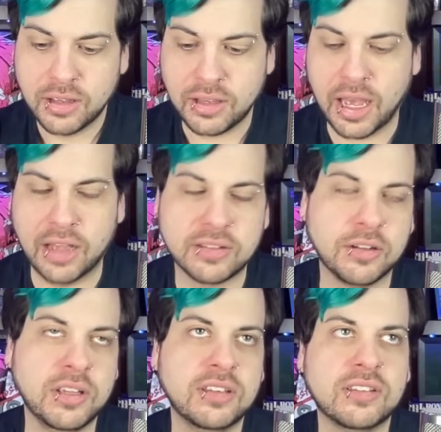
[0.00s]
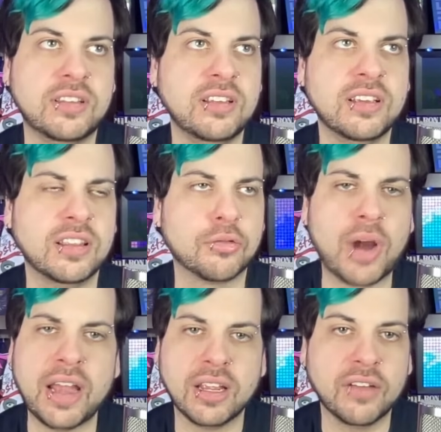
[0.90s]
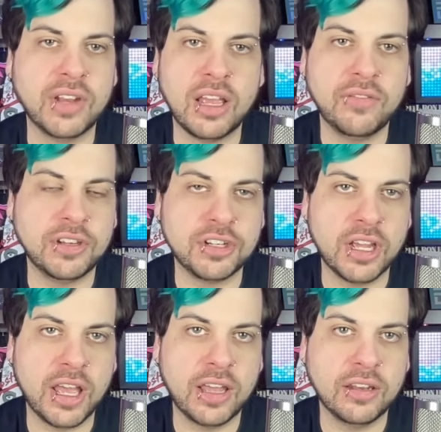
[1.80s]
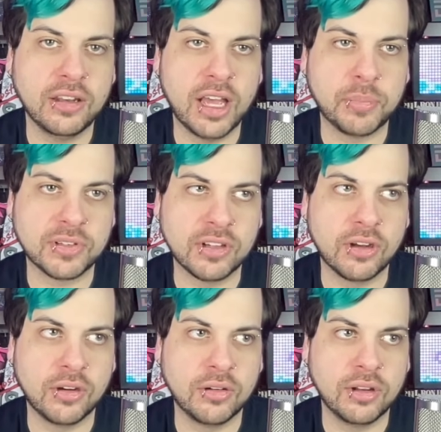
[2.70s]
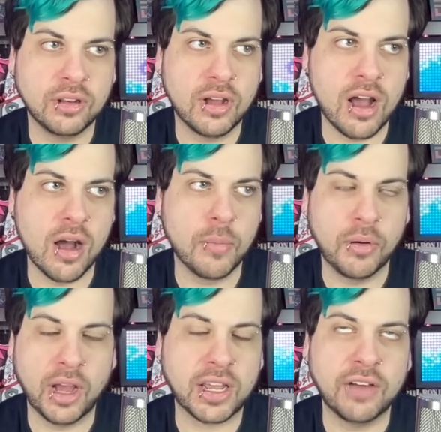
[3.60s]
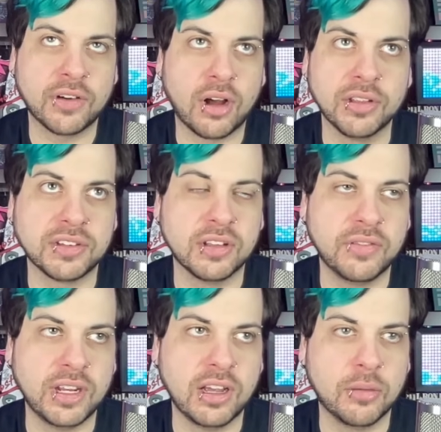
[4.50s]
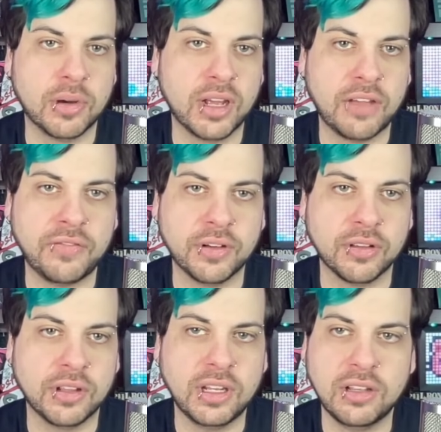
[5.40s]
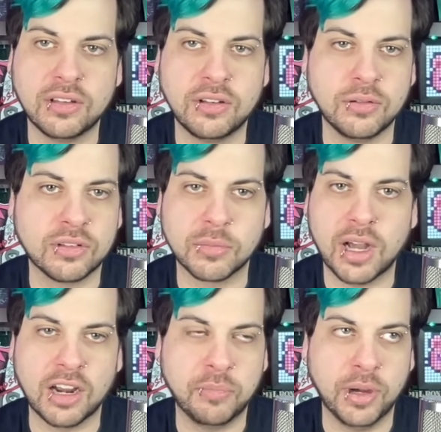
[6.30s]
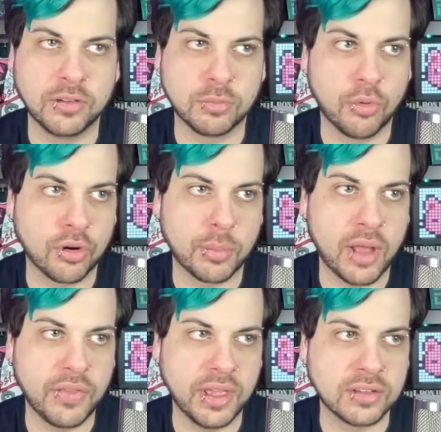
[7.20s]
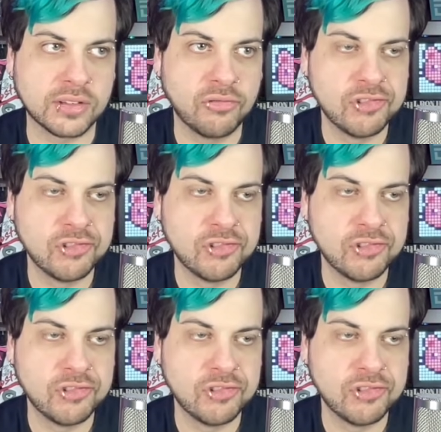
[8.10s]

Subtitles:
yeah, so he did the writing of an AVGN episode. I covered all this in the video, but I feel the need to do some kind of post-mortem on this.